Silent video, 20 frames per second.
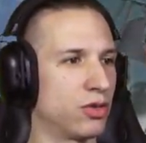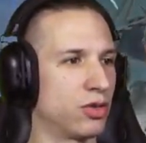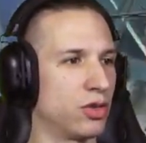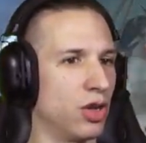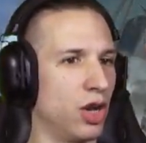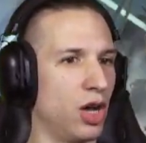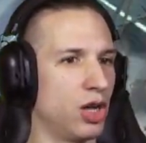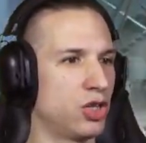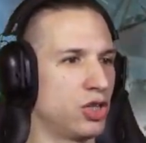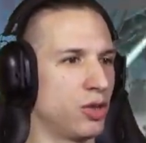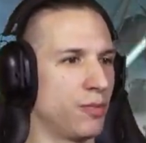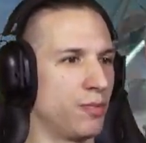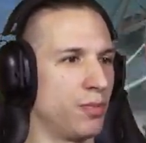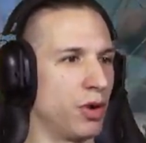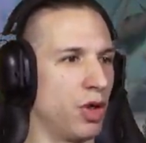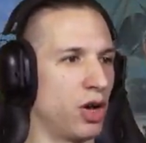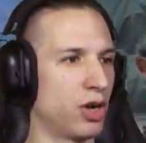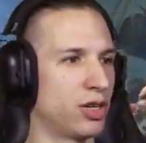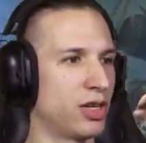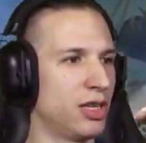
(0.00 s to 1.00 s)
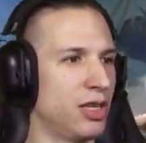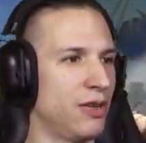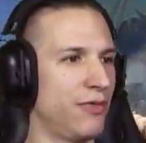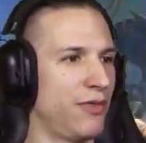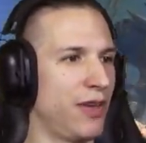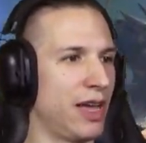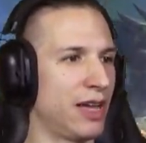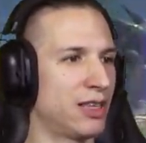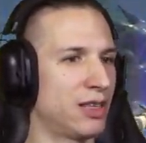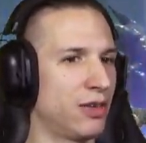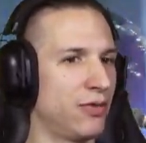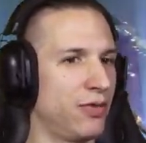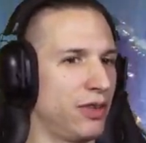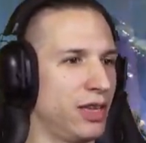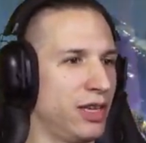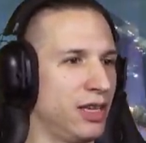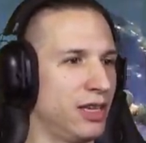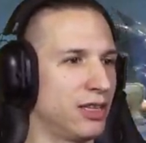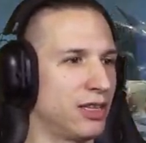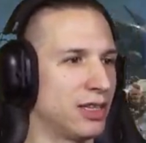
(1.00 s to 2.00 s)
dodge or block it
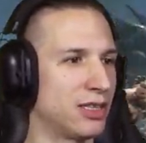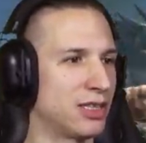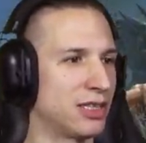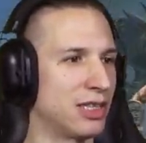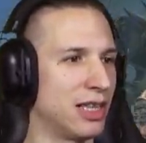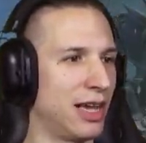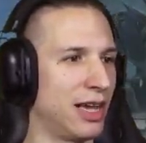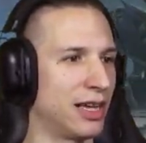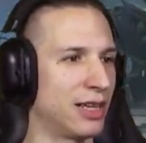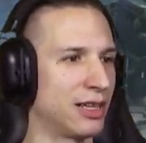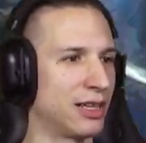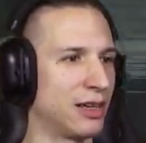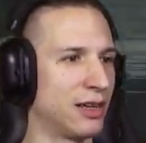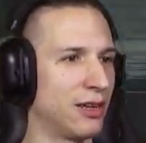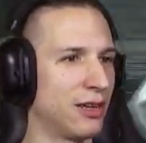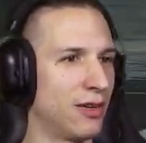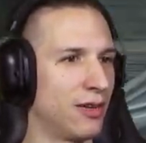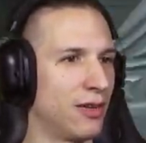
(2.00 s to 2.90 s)
effectively. That's like...